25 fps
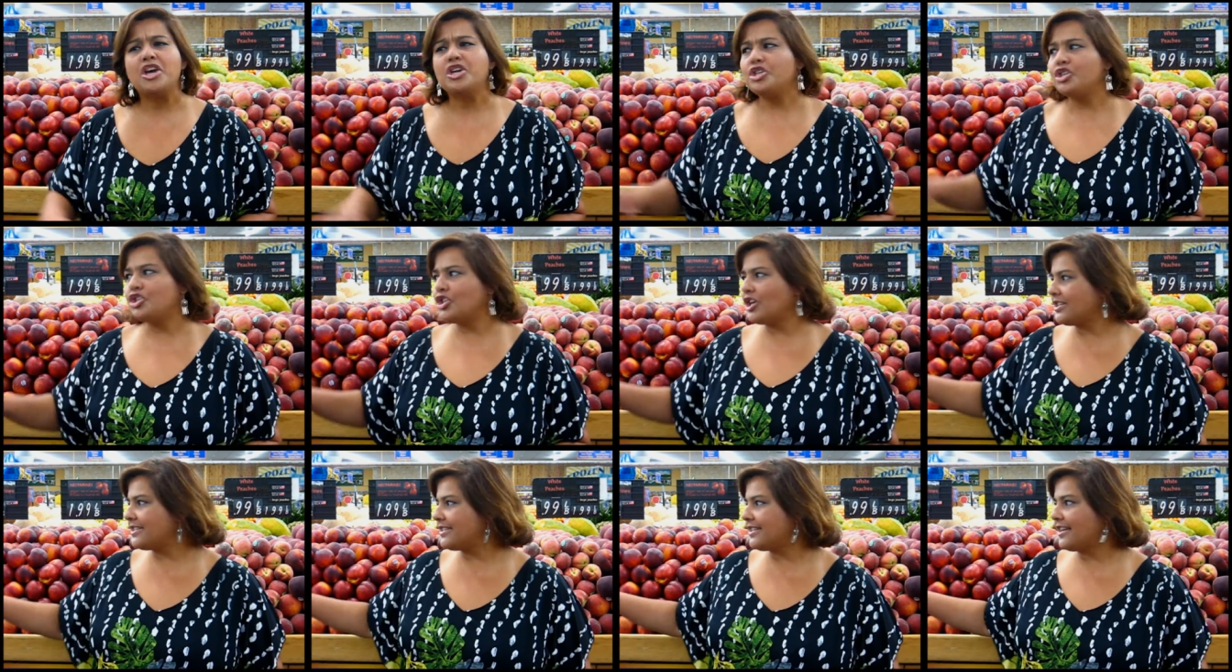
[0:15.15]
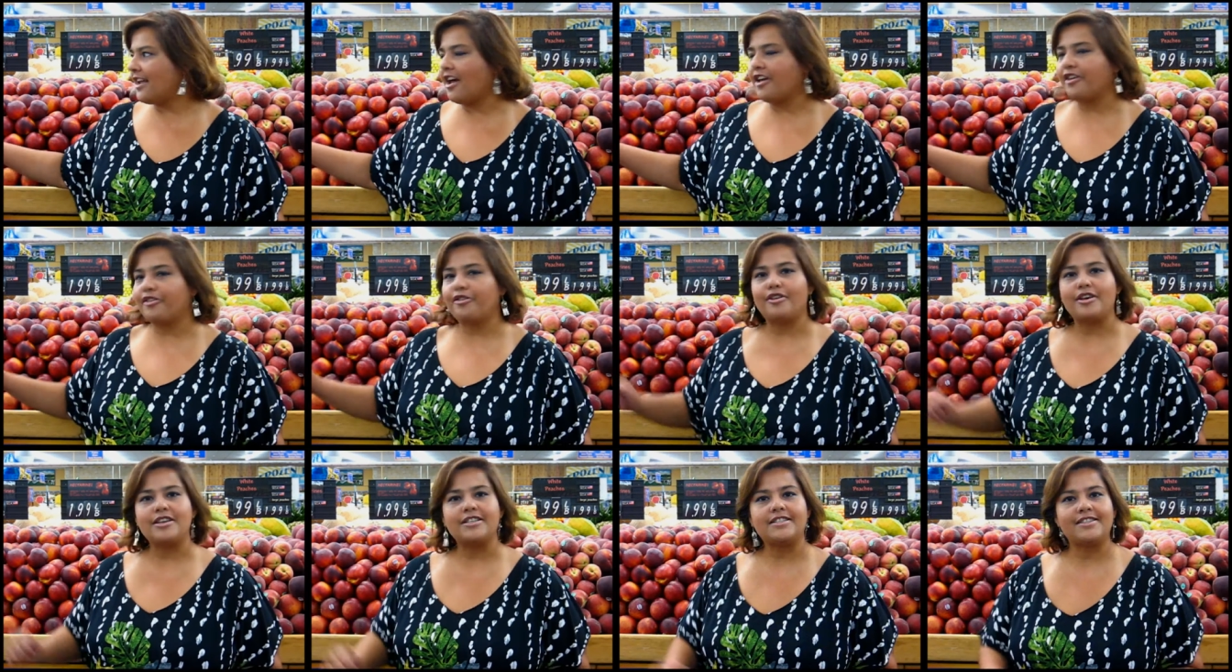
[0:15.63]
just like
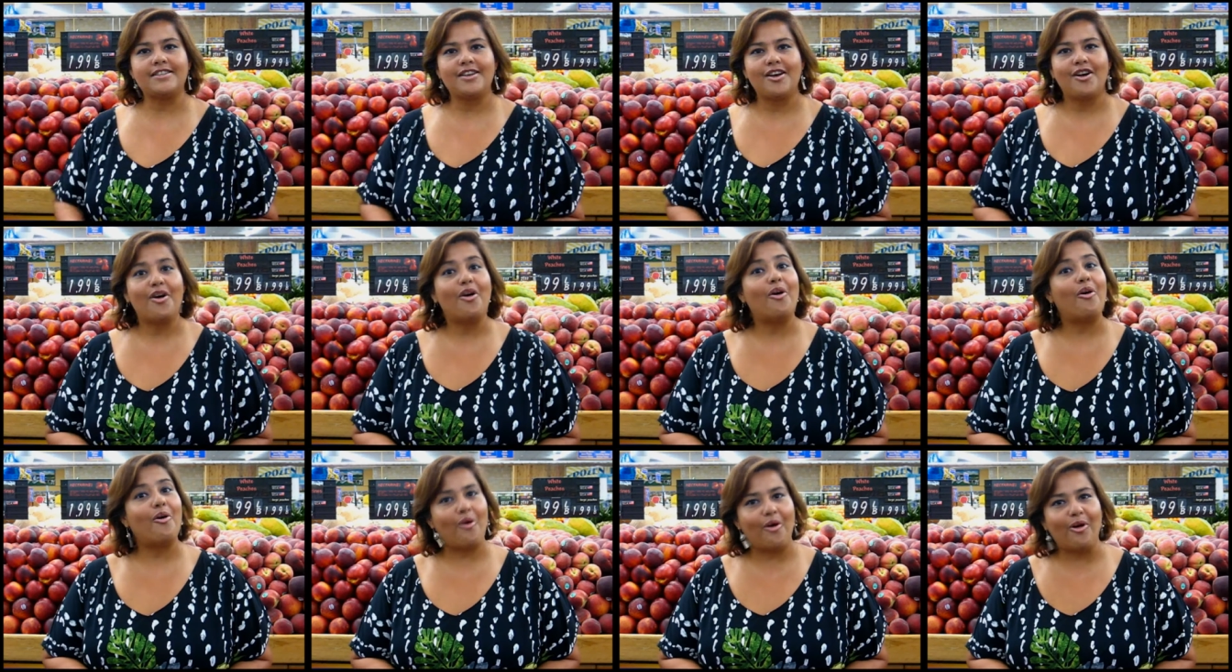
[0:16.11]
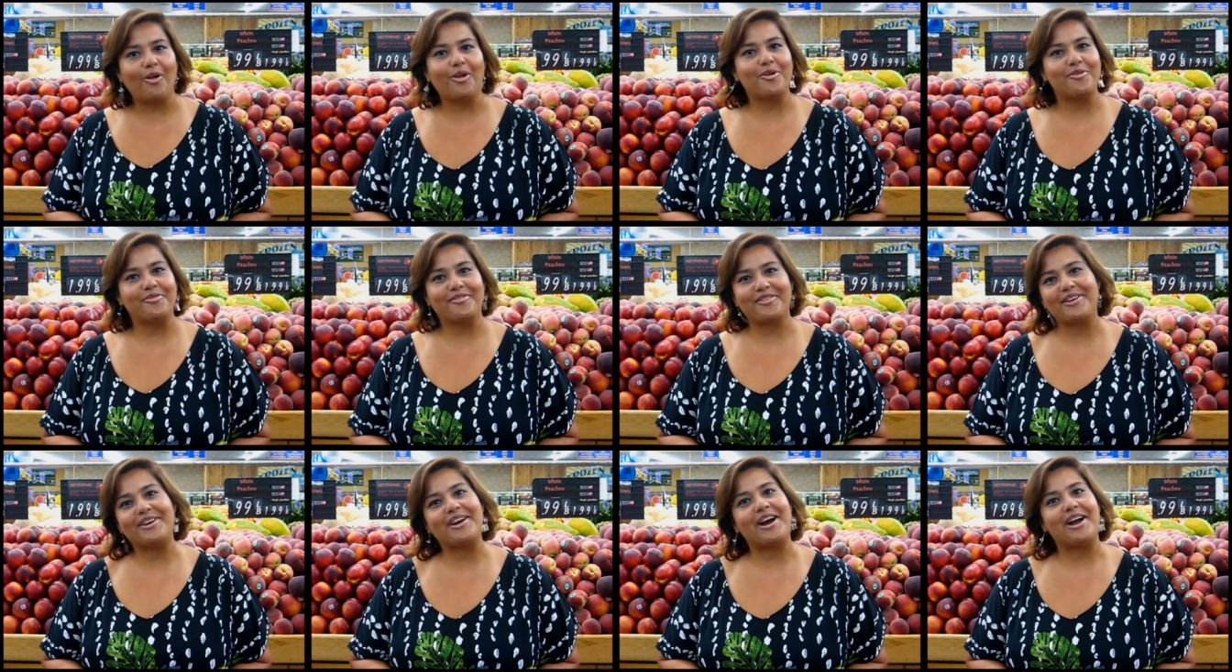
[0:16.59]
this all
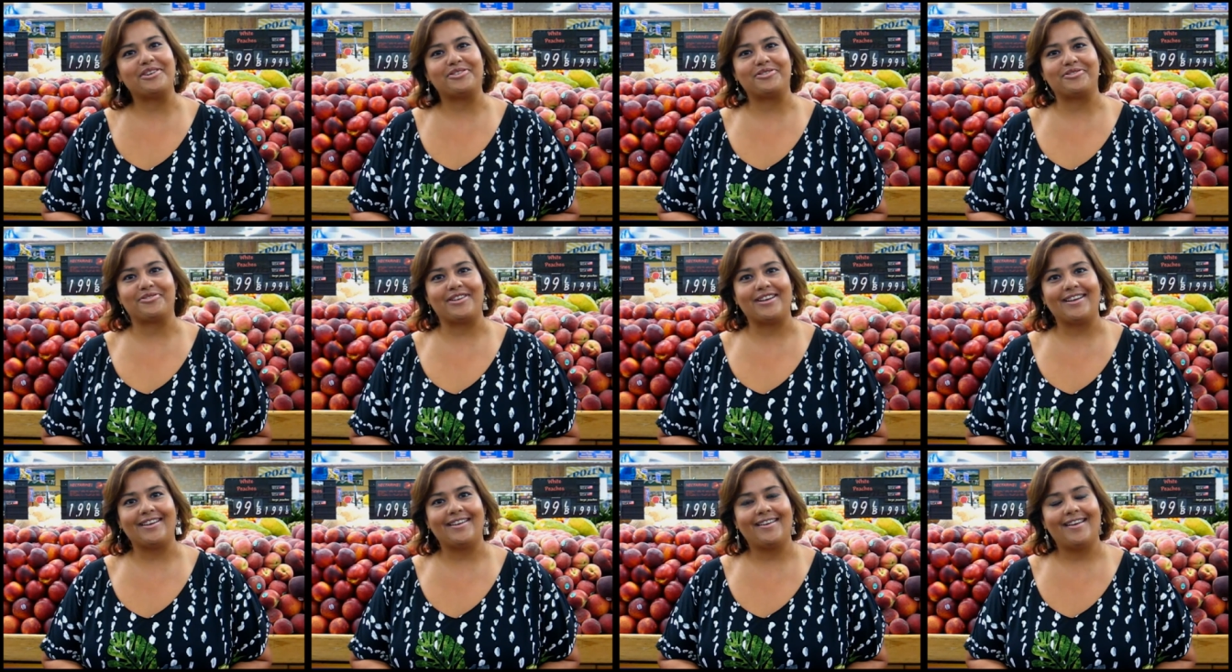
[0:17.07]
over the country.